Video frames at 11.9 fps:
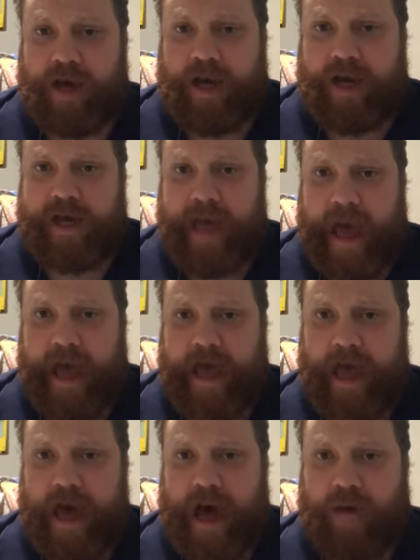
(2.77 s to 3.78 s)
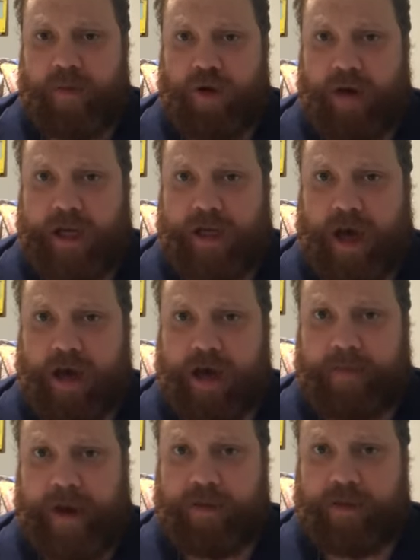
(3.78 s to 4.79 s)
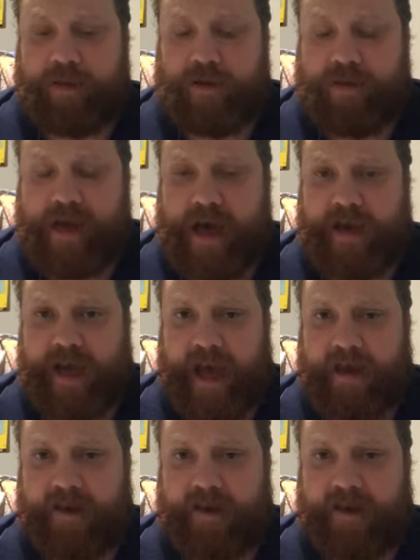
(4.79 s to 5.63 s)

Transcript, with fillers: Today, I'm going to talk about Susanne K.